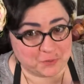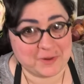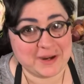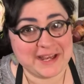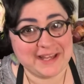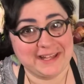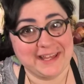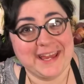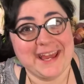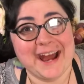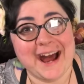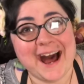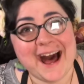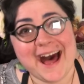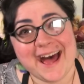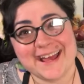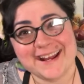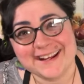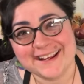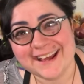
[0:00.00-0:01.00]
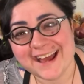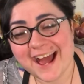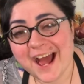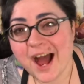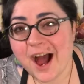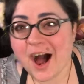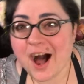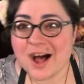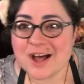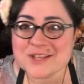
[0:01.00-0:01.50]
really hot.
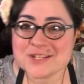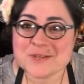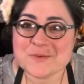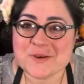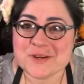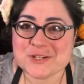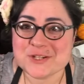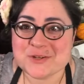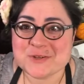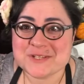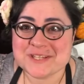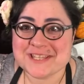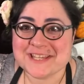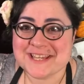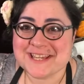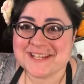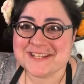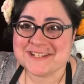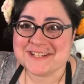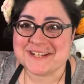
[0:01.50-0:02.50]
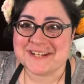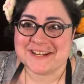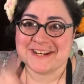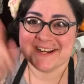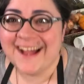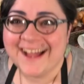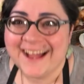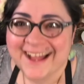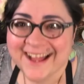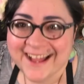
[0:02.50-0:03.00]
Also, wear shoes in the kitchen.
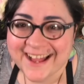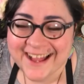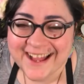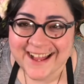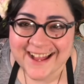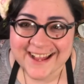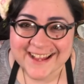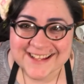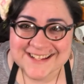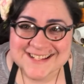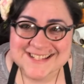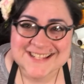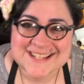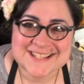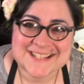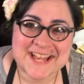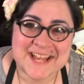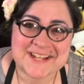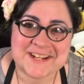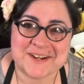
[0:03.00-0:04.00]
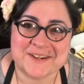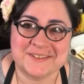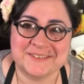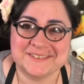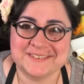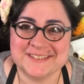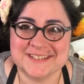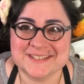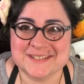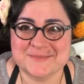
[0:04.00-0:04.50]
Uh, just because I
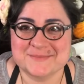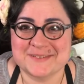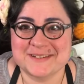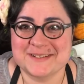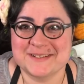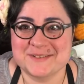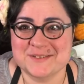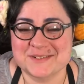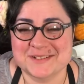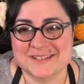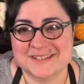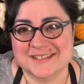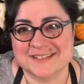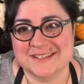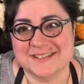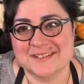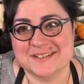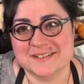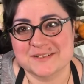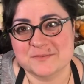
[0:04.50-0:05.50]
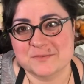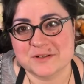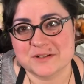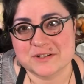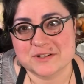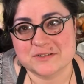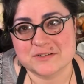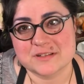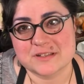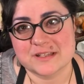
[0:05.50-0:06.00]
don't doesn't mean you shouldn't. You should wear
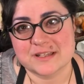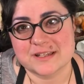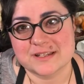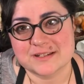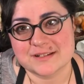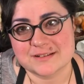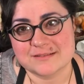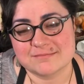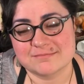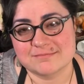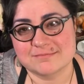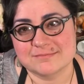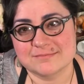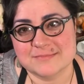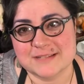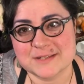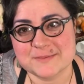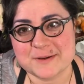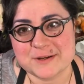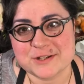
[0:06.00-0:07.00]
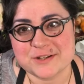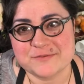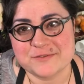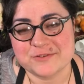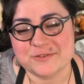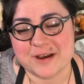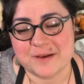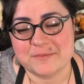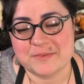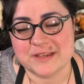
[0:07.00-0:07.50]
shoes in the kitchen especially if you
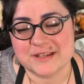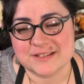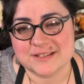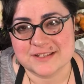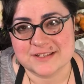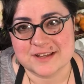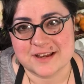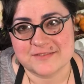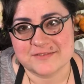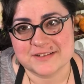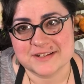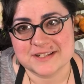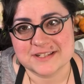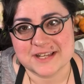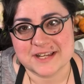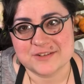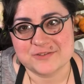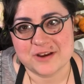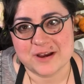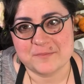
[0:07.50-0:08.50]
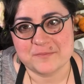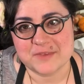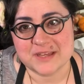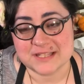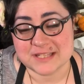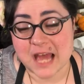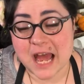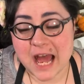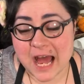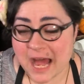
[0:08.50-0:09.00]
drop things as often as I drop
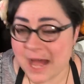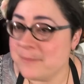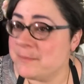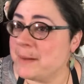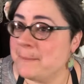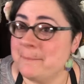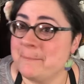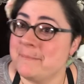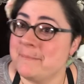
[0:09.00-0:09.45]
things. I'm a